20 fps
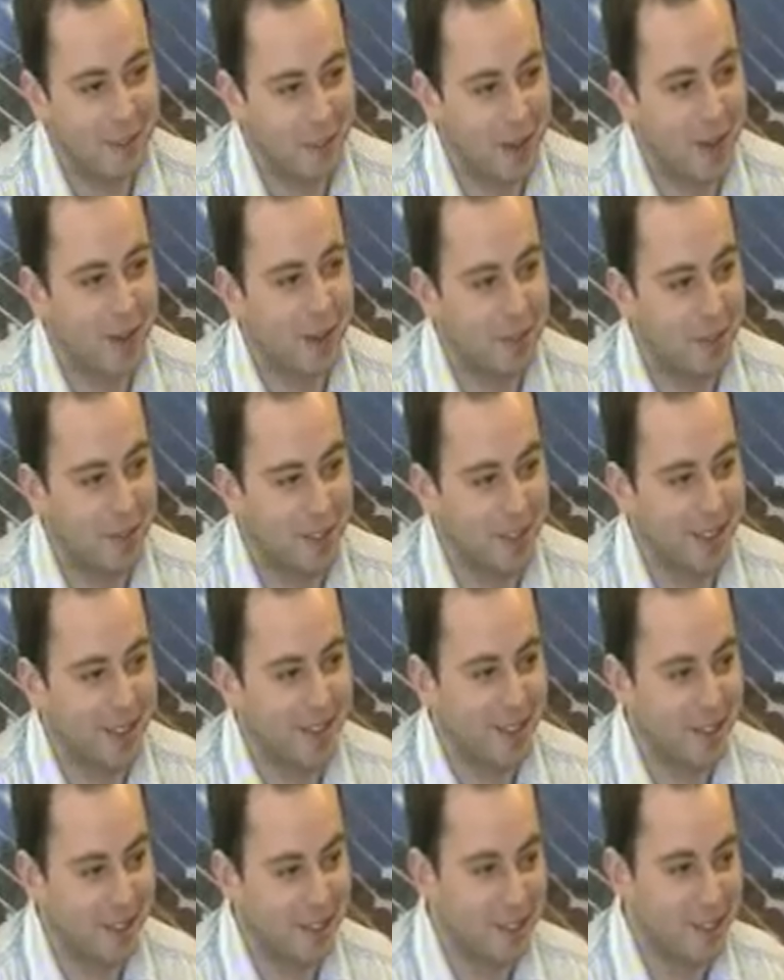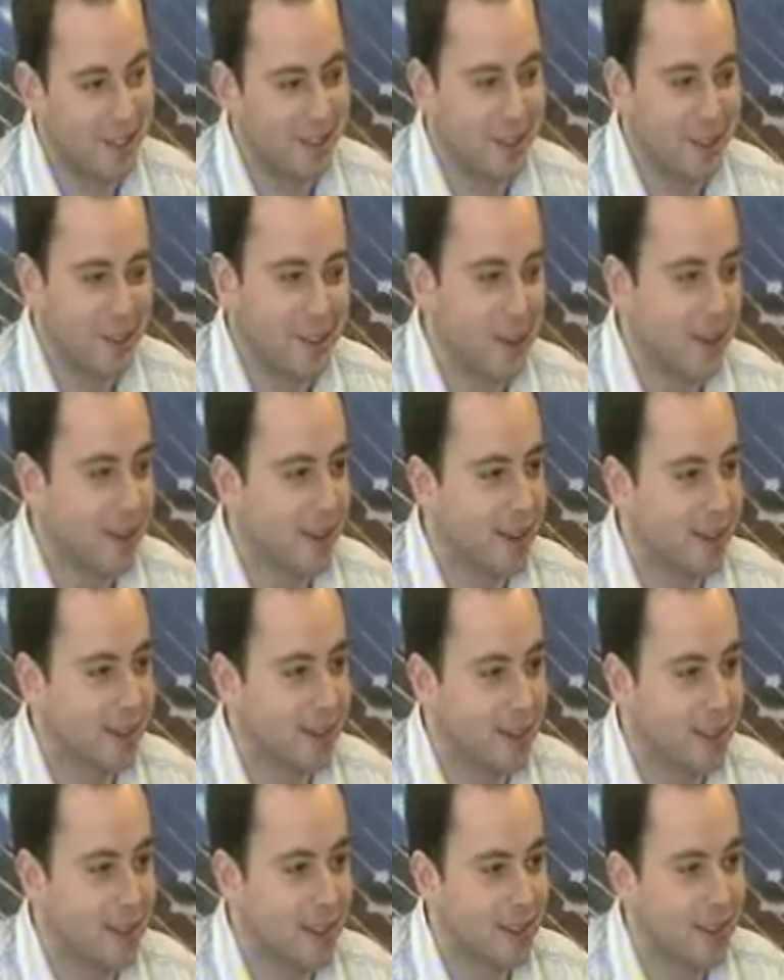if you're feeling down, go away and
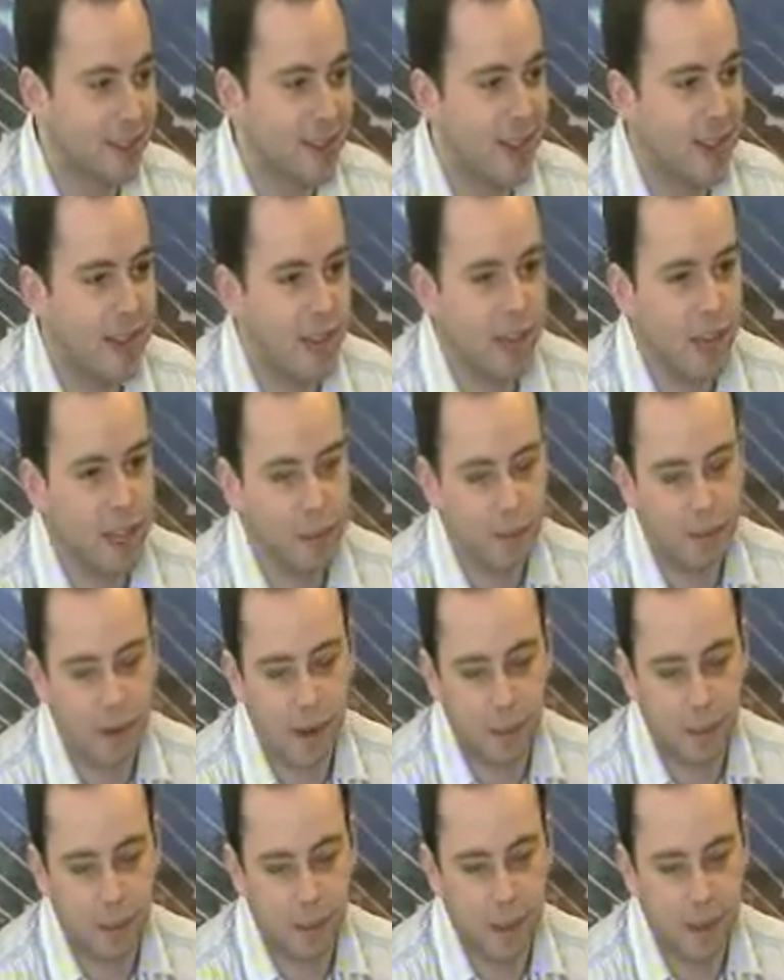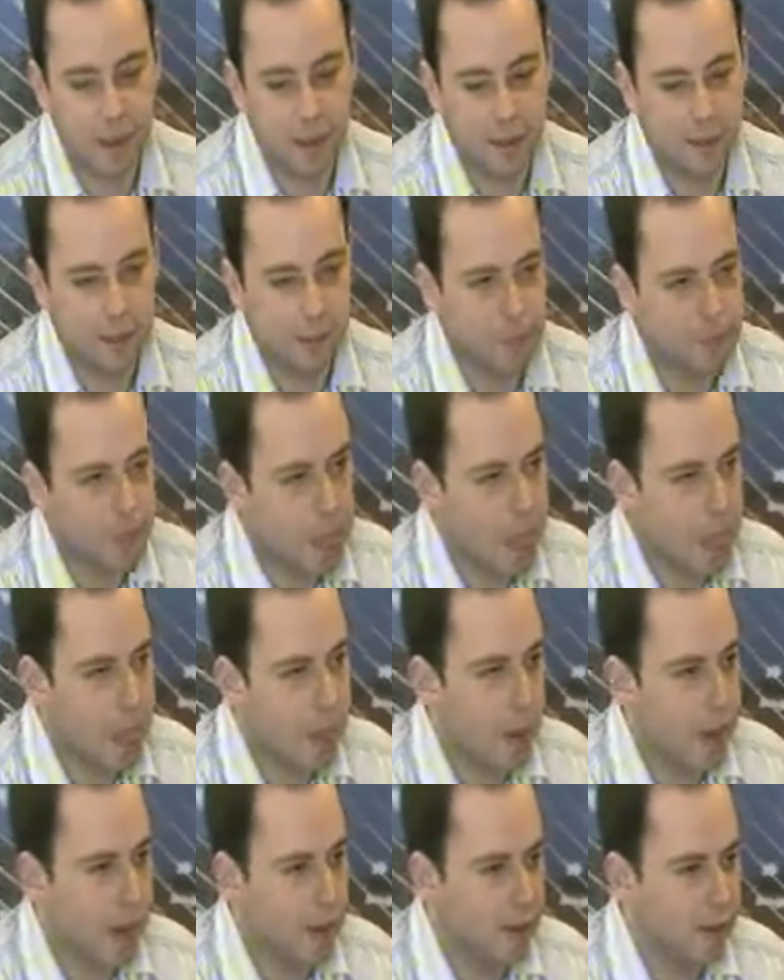exercise. The problem is,
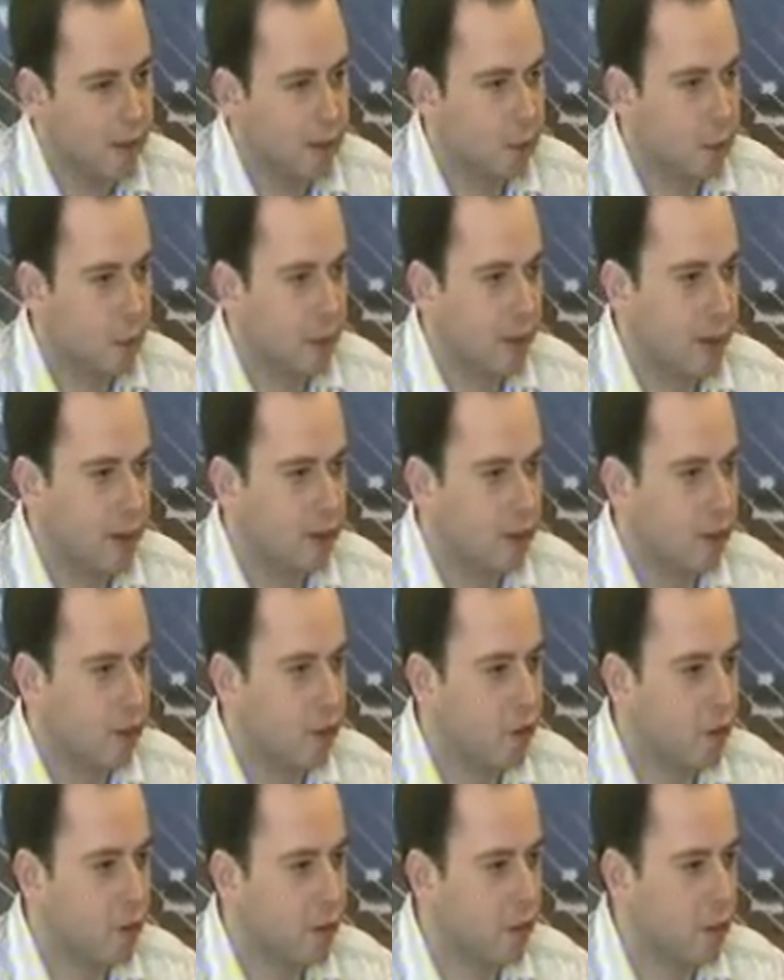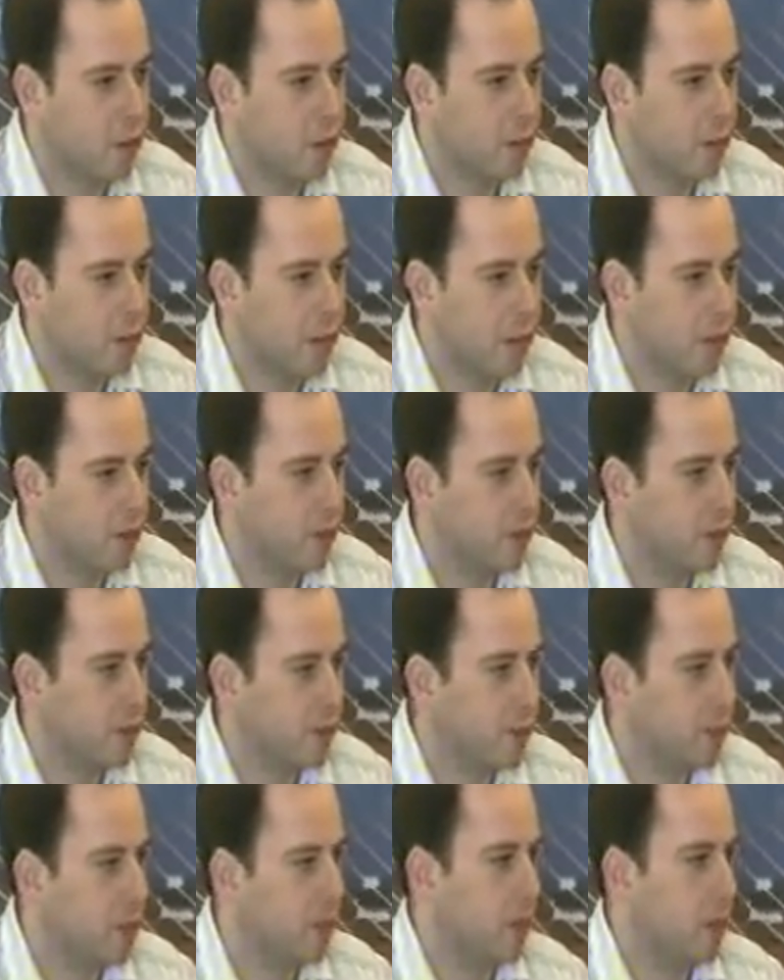and this is why we actually wrote the book, because
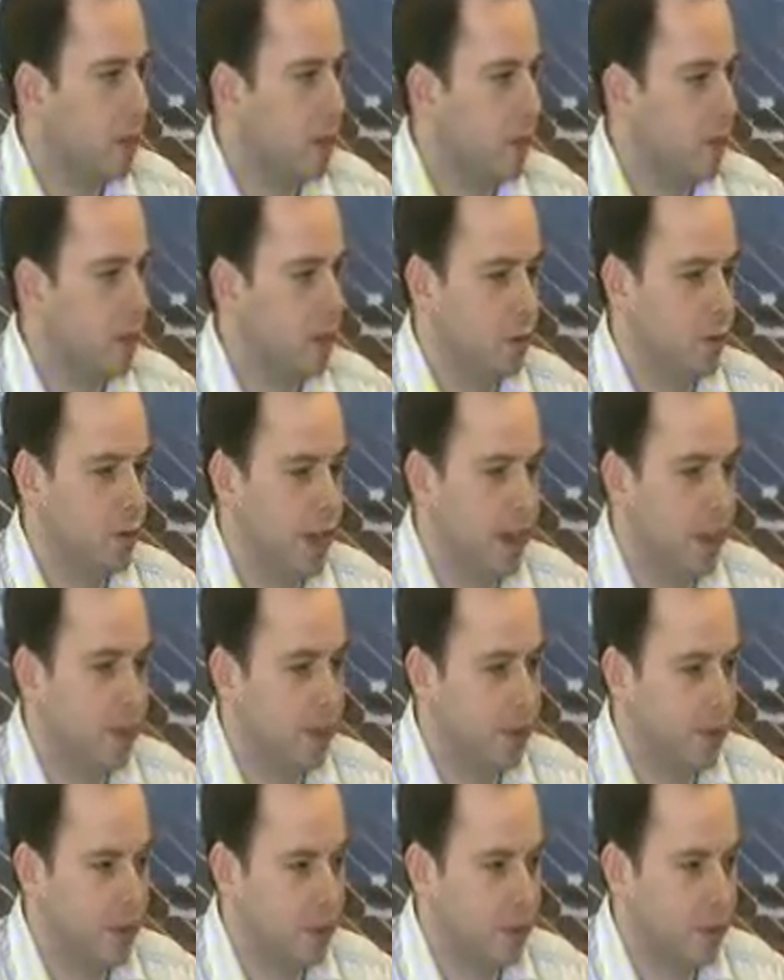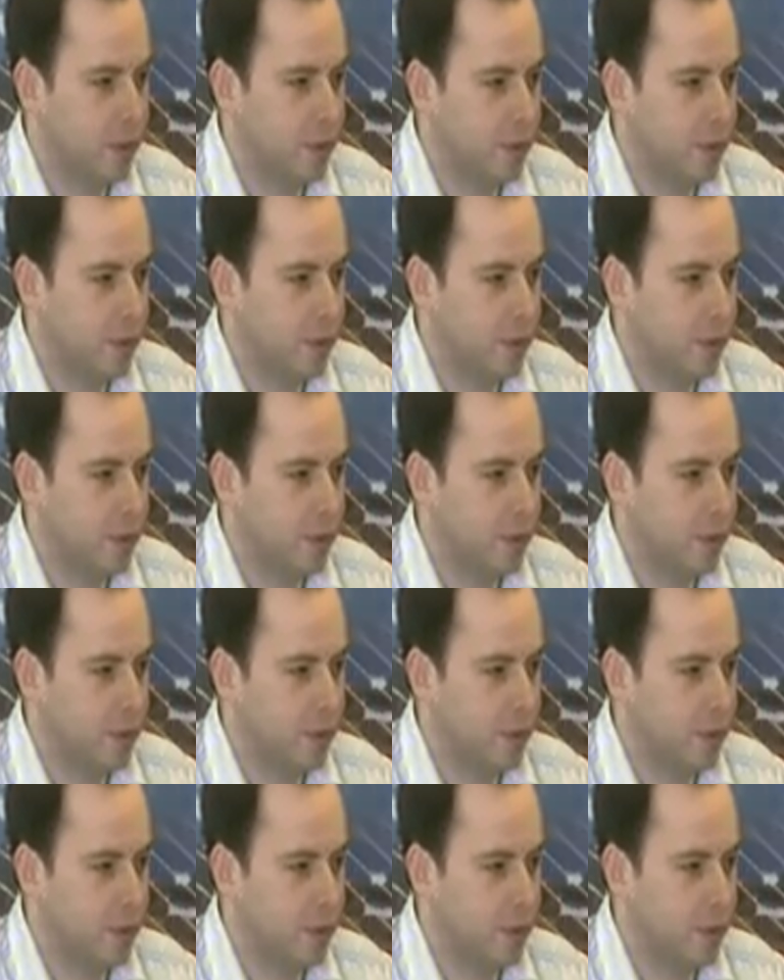I've done pharmacy.